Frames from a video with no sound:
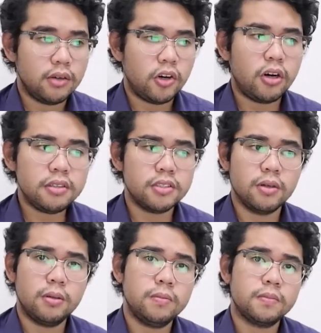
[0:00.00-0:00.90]

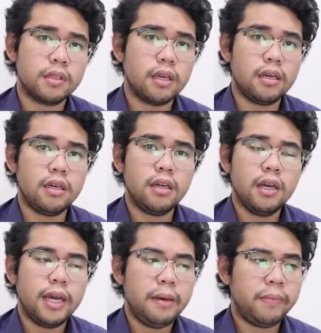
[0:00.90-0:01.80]
Also, a
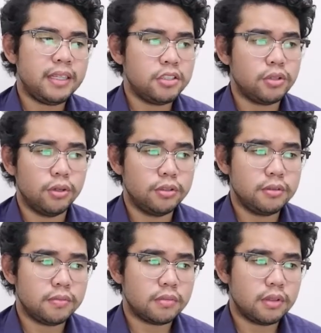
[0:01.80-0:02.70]

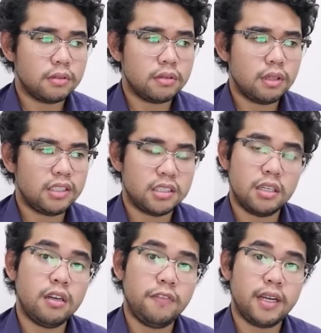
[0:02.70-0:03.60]
milestone is a
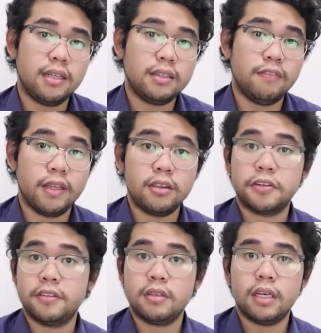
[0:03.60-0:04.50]
significant event
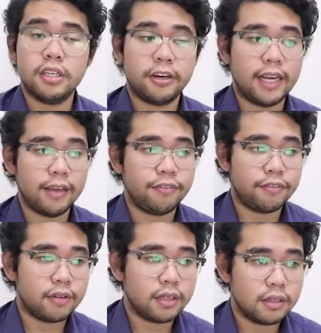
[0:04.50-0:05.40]
in your
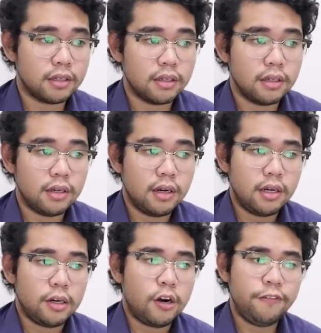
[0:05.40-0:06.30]
life.
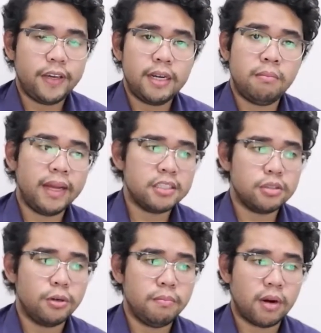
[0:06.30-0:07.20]
Often, a
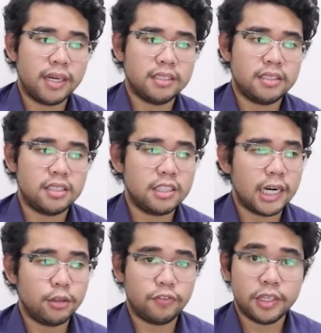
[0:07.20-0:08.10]
milestone marks the
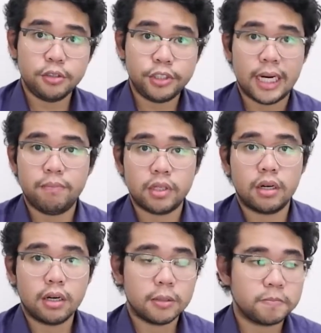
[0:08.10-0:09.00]
start of a new
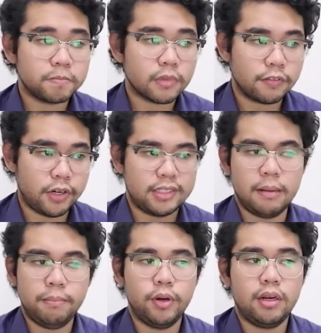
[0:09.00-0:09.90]
chapter. For
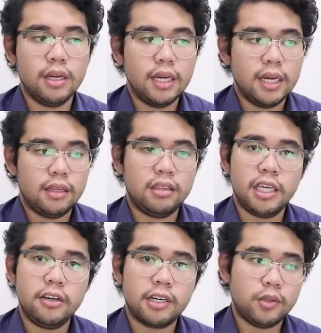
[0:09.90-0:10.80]
example, the
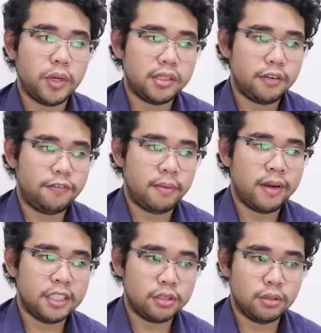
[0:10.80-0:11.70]
day you graduated from
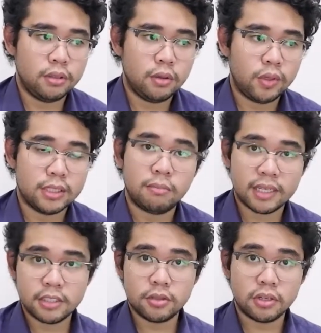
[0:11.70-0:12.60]
high school was a
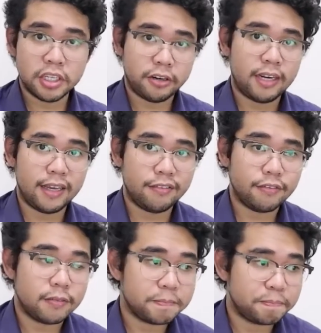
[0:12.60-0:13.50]
milestone in your life.